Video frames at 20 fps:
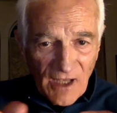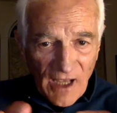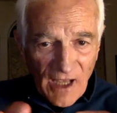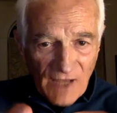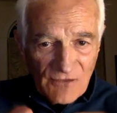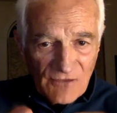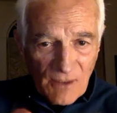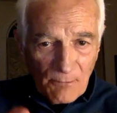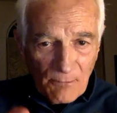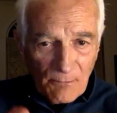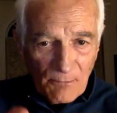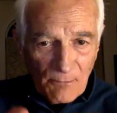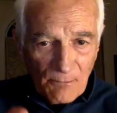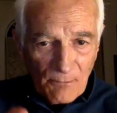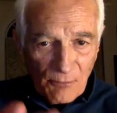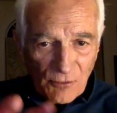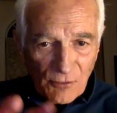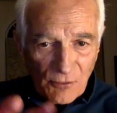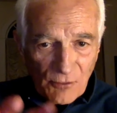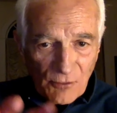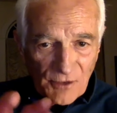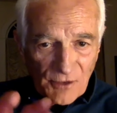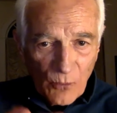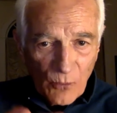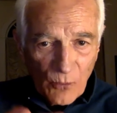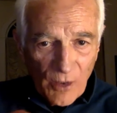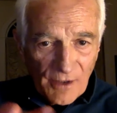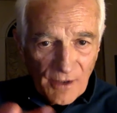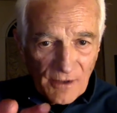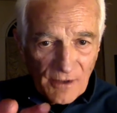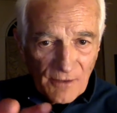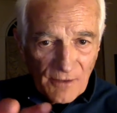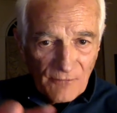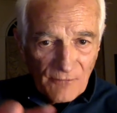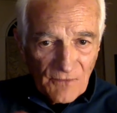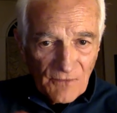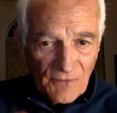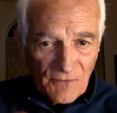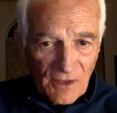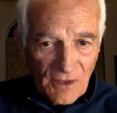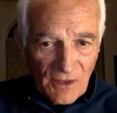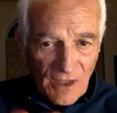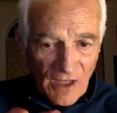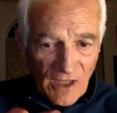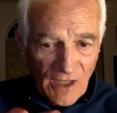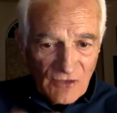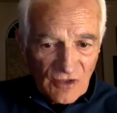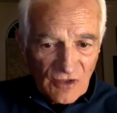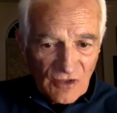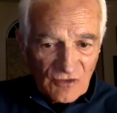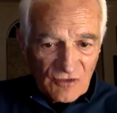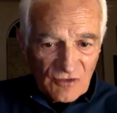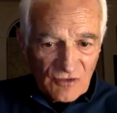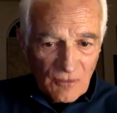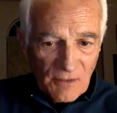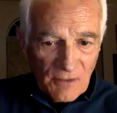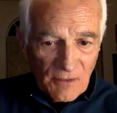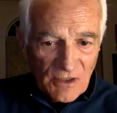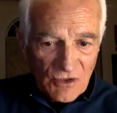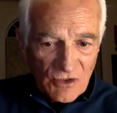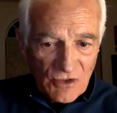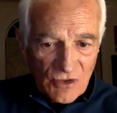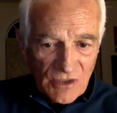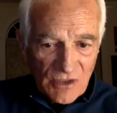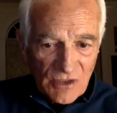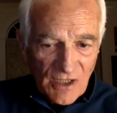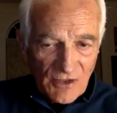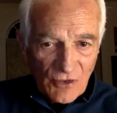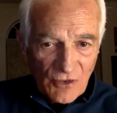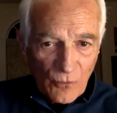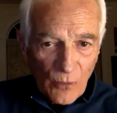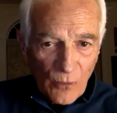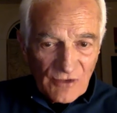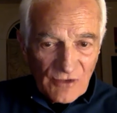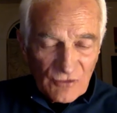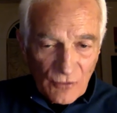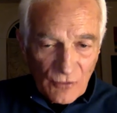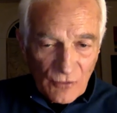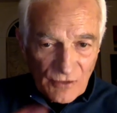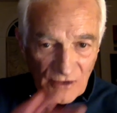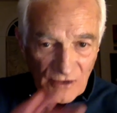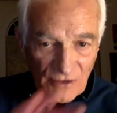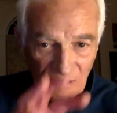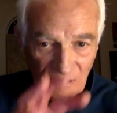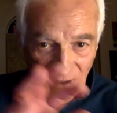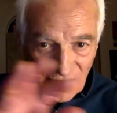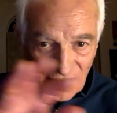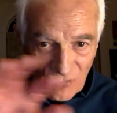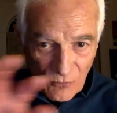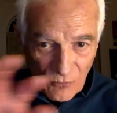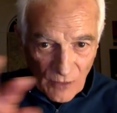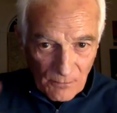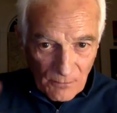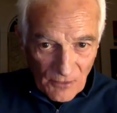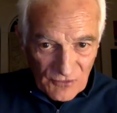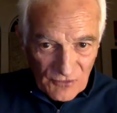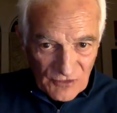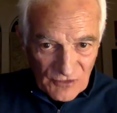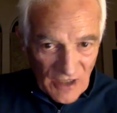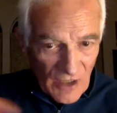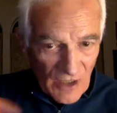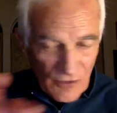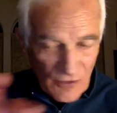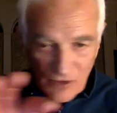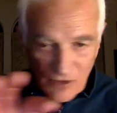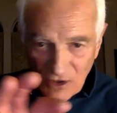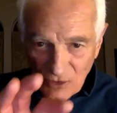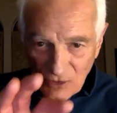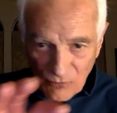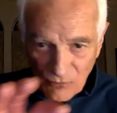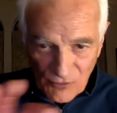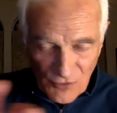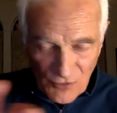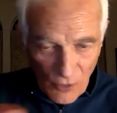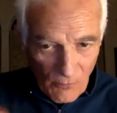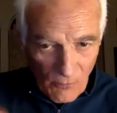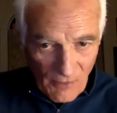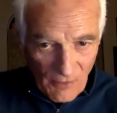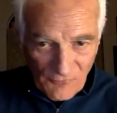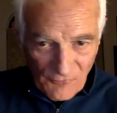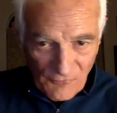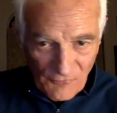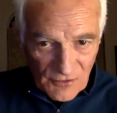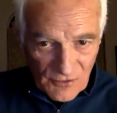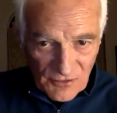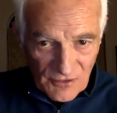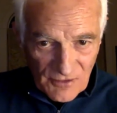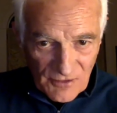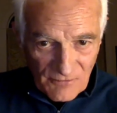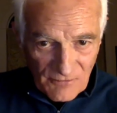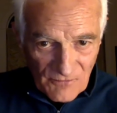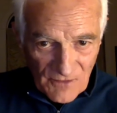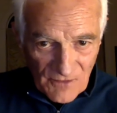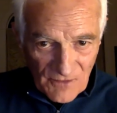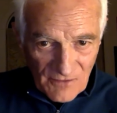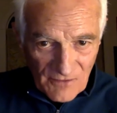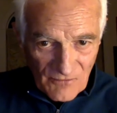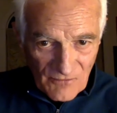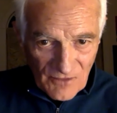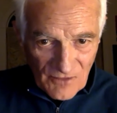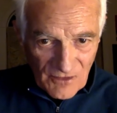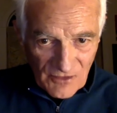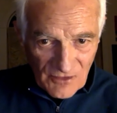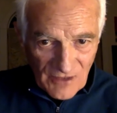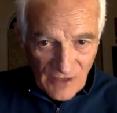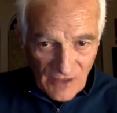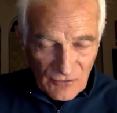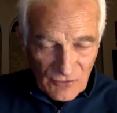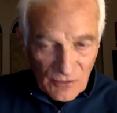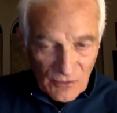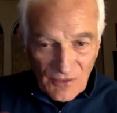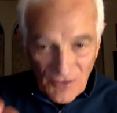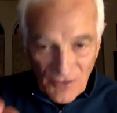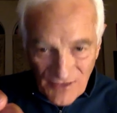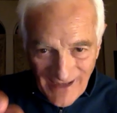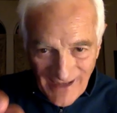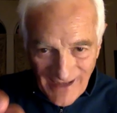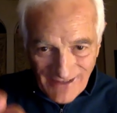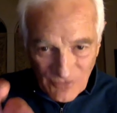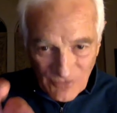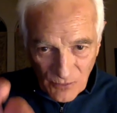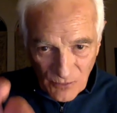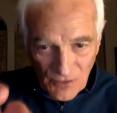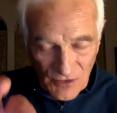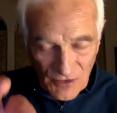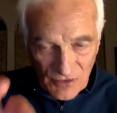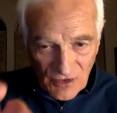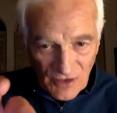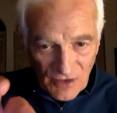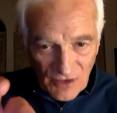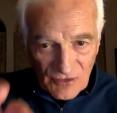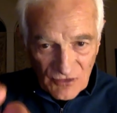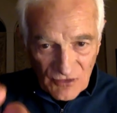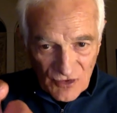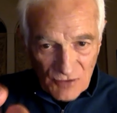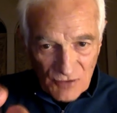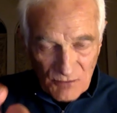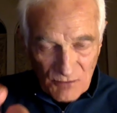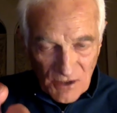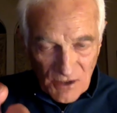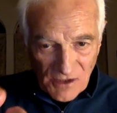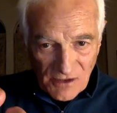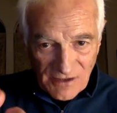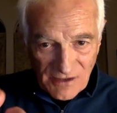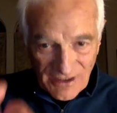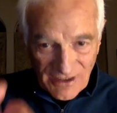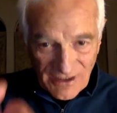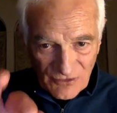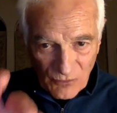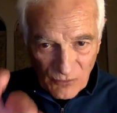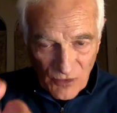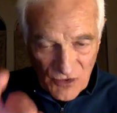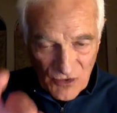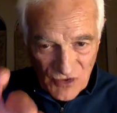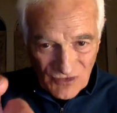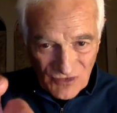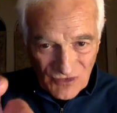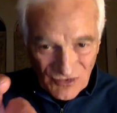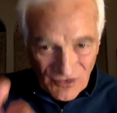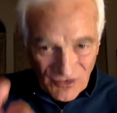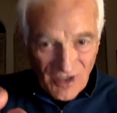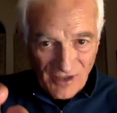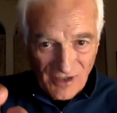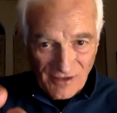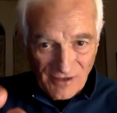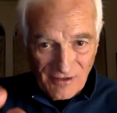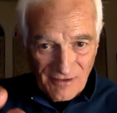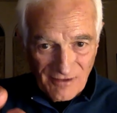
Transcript: and then pulling it away. And just yeah. the minute you get it away, so that it gets a, a sound with no muffled sound to it, that's where the tongue should be. That's where it should stay.